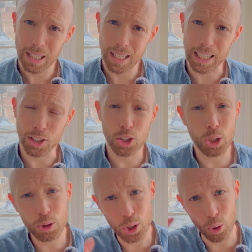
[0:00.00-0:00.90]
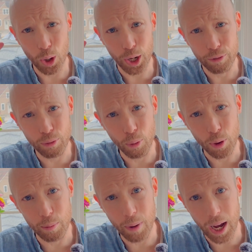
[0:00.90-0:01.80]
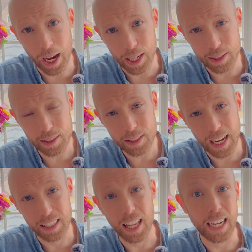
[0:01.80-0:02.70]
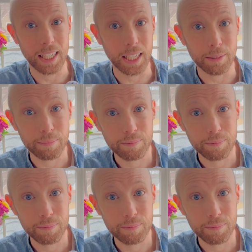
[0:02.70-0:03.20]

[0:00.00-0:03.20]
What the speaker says: like a chew toy for the mind's anxiety.